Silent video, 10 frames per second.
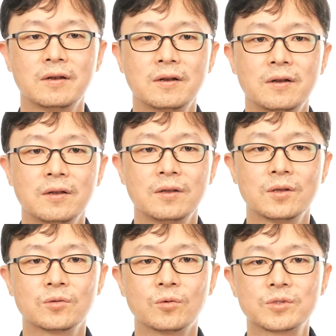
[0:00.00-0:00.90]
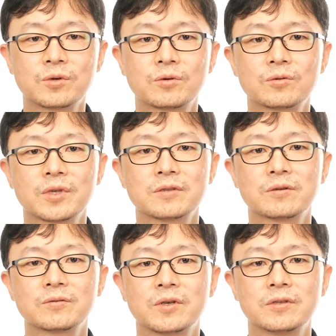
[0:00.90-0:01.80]
And the dynamically created
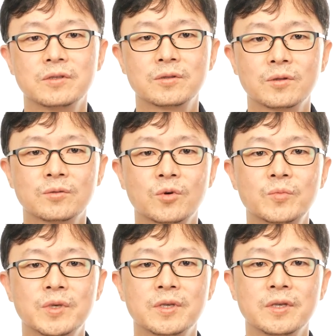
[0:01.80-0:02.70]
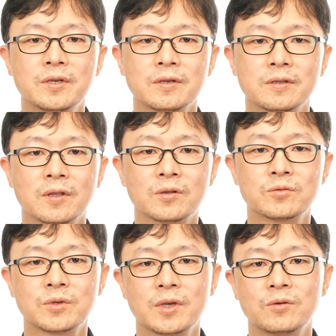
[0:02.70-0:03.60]
internal topic,
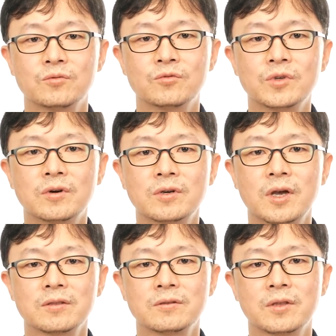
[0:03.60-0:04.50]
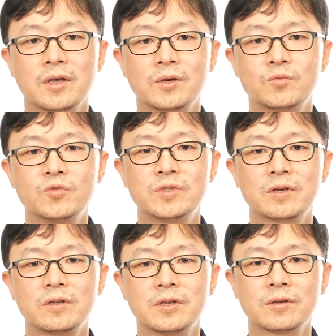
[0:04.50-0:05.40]
when it causes a problem,
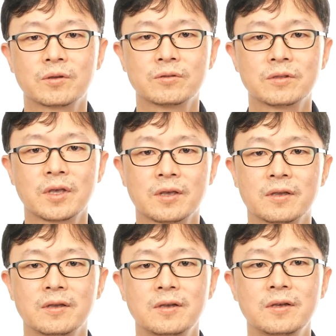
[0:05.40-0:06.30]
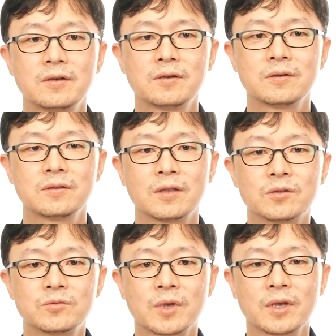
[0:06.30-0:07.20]
and I will explain
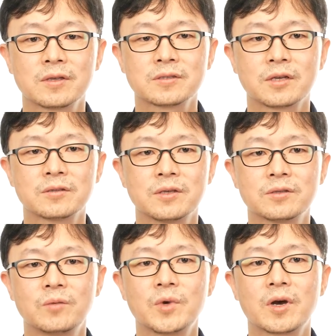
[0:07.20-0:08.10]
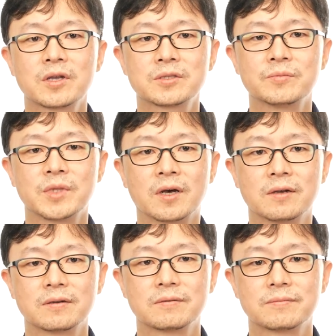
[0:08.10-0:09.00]
about how it became a
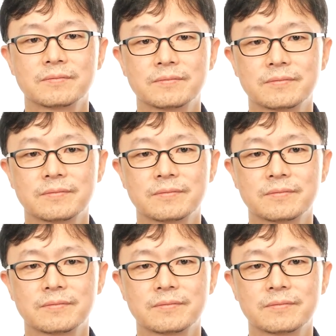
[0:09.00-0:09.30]
problem later.